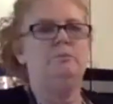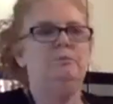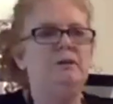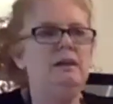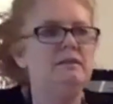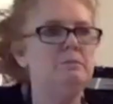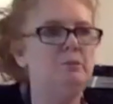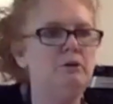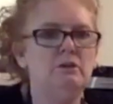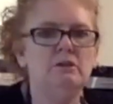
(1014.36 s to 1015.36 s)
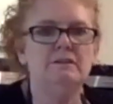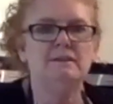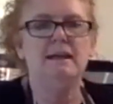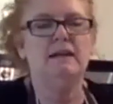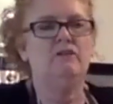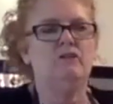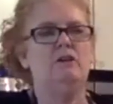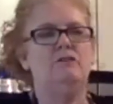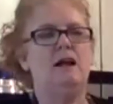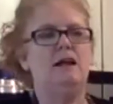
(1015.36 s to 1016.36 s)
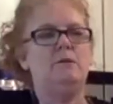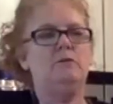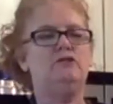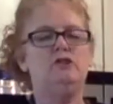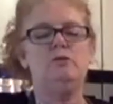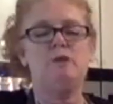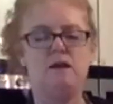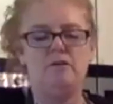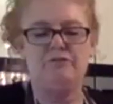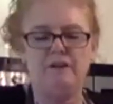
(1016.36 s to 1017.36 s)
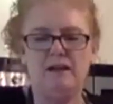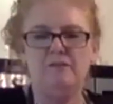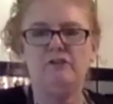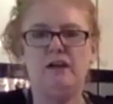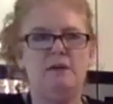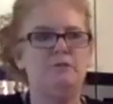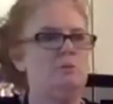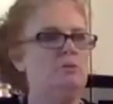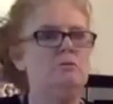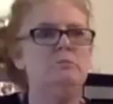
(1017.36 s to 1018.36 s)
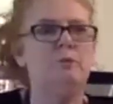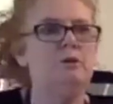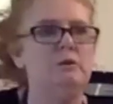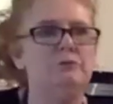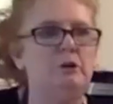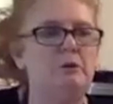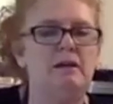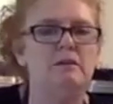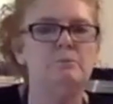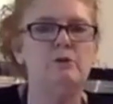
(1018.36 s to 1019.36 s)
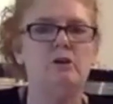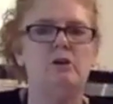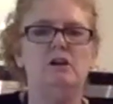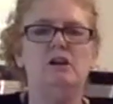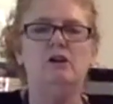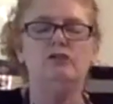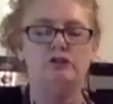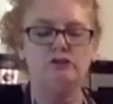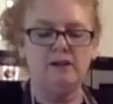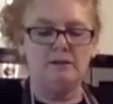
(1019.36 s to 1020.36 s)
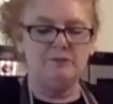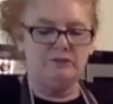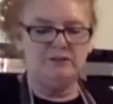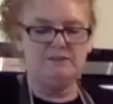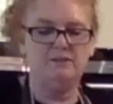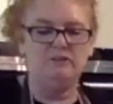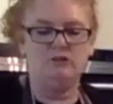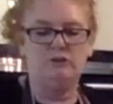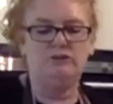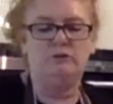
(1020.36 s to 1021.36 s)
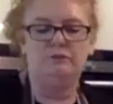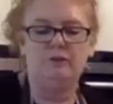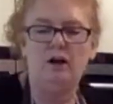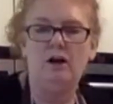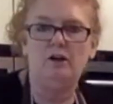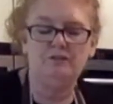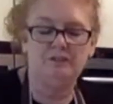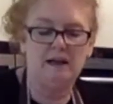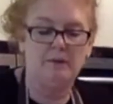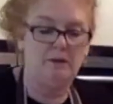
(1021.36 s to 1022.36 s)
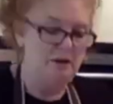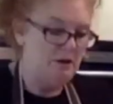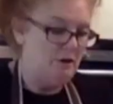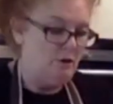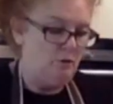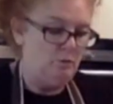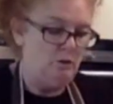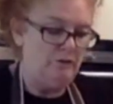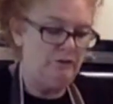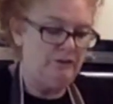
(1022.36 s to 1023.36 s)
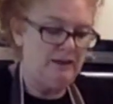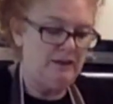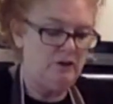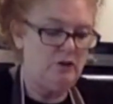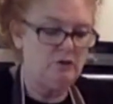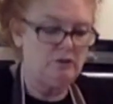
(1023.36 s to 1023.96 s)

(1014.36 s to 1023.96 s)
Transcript: bring it to the boil, take it off, and I would do that 5 times. I wouldn't boil them, don't let them boil, just let them sit in the stock syrup for half an hour. Once they're cooked, they